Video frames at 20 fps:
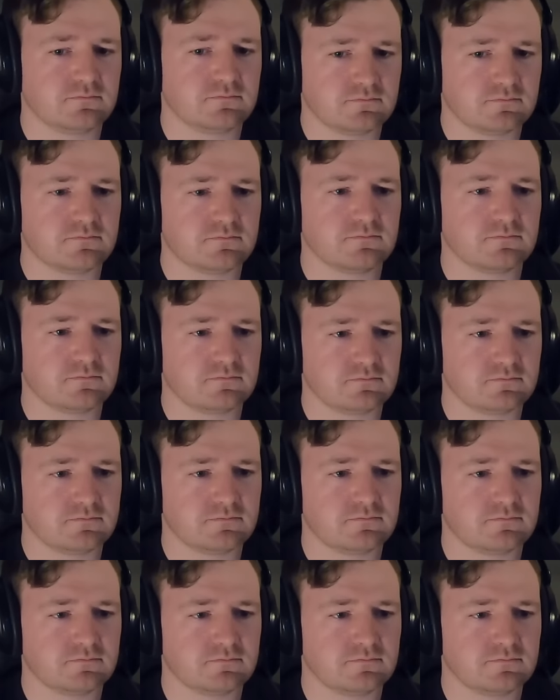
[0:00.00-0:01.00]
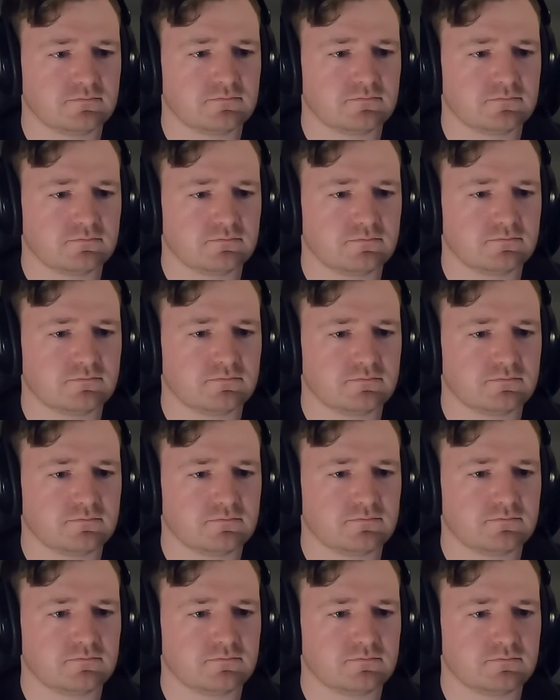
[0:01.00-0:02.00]
And these guys are genuinely there to
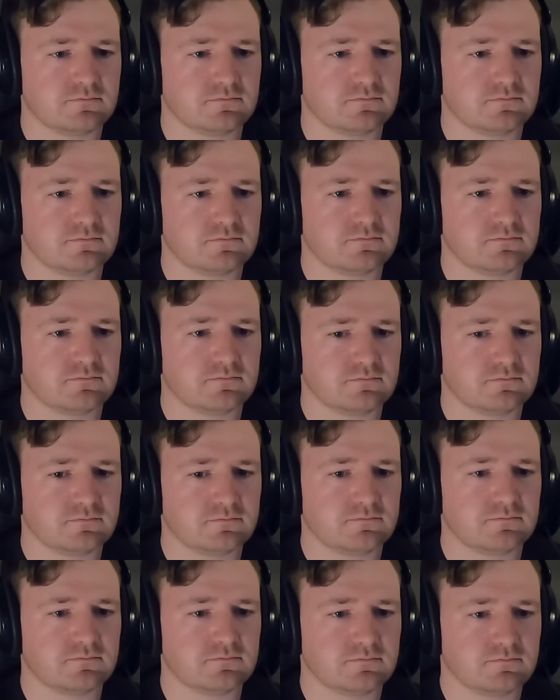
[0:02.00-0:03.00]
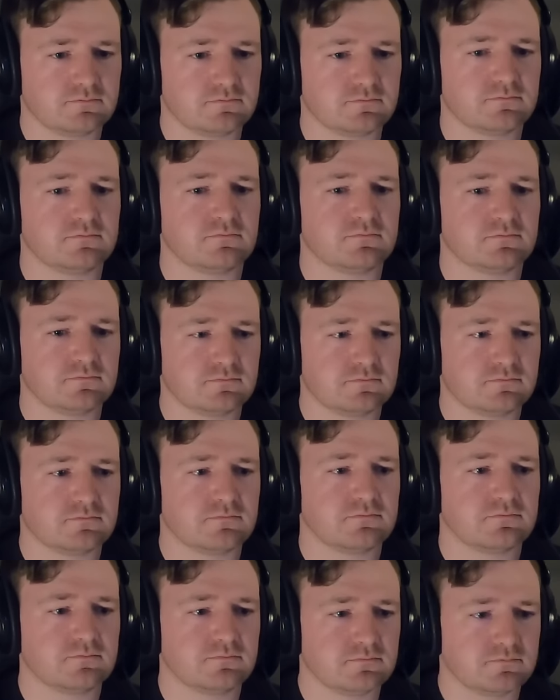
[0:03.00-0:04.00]
get the ball out of congestion. They're
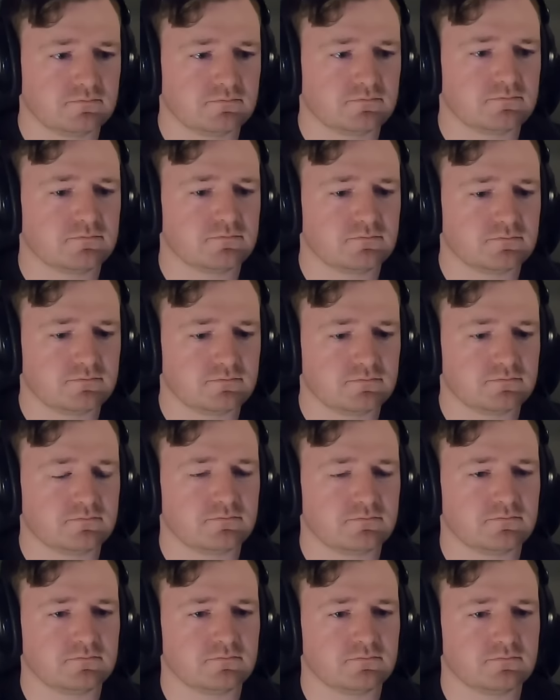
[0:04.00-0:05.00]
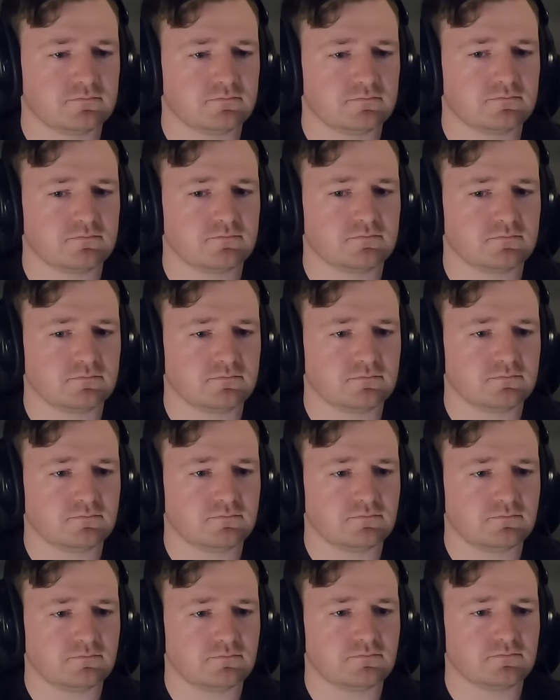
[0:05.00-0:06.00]
real tough, they go in and get the ball.
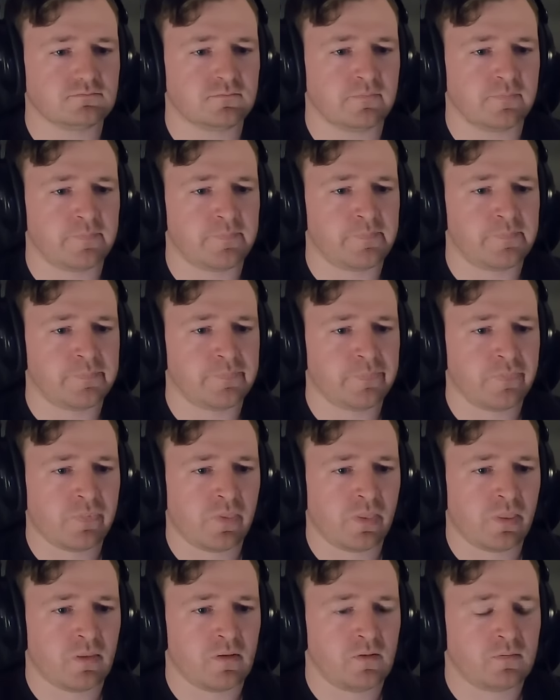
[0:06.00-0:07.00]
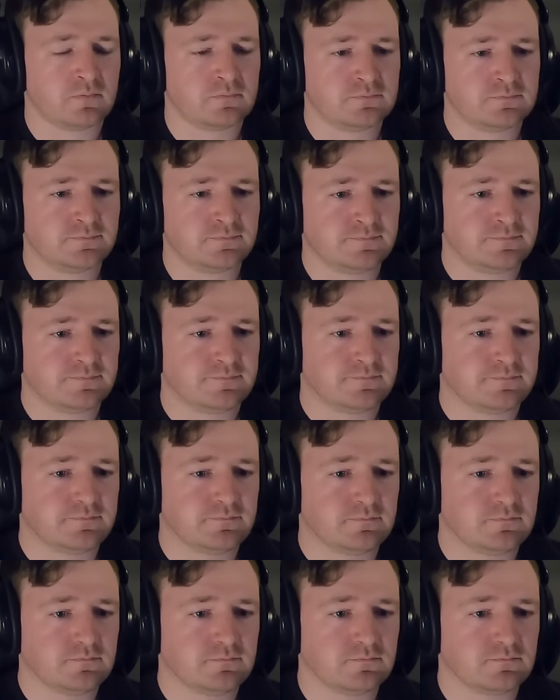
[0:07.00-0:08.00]
These guys usually genuinely are the strong,
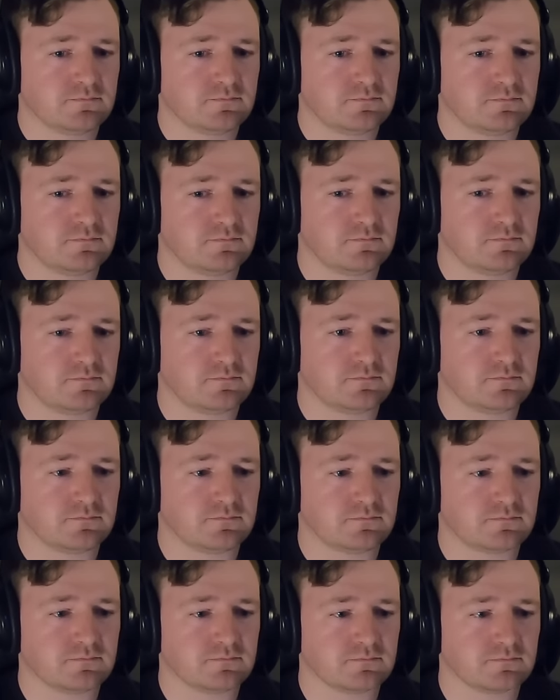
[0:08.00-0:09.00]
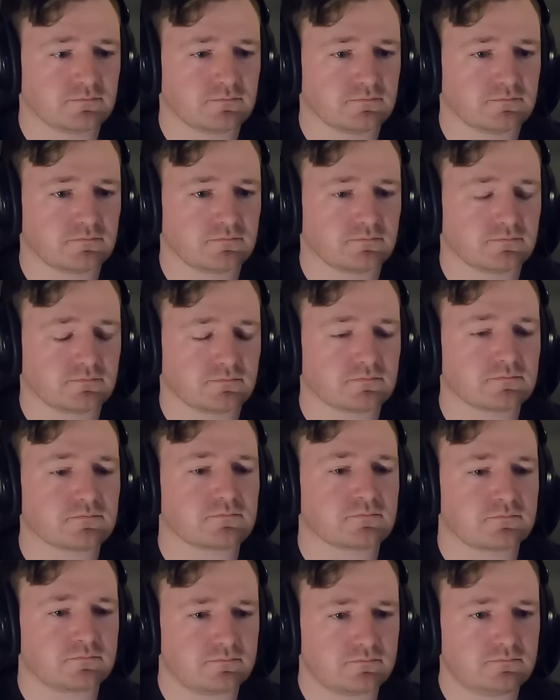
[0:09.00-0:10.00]
hard men of the competition
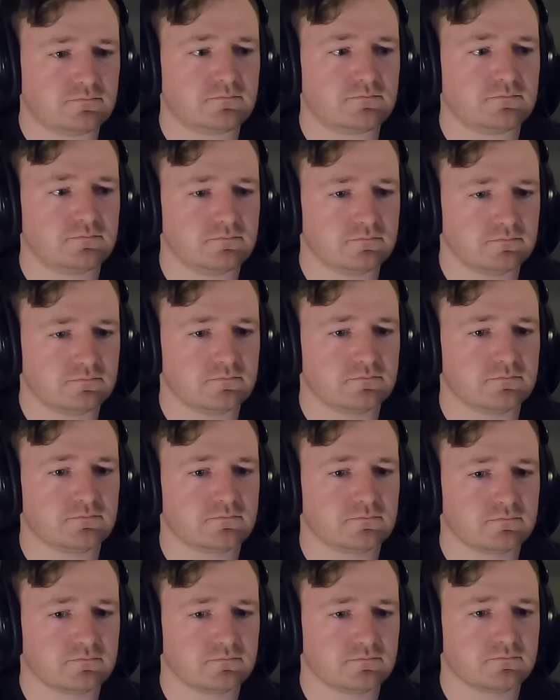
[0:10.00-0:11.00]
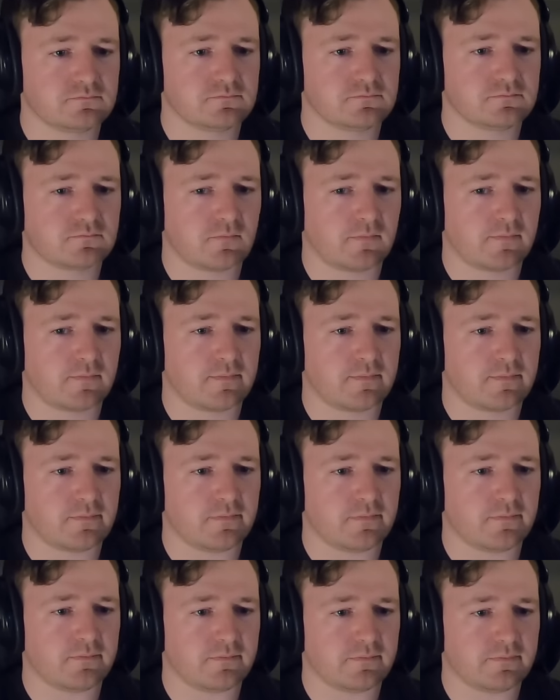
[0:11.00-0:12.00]
and really the exciting players to
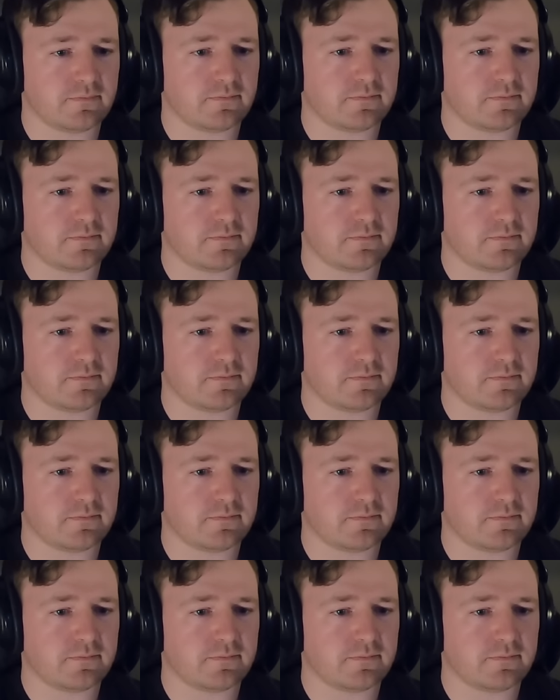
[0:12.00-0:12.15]
watch.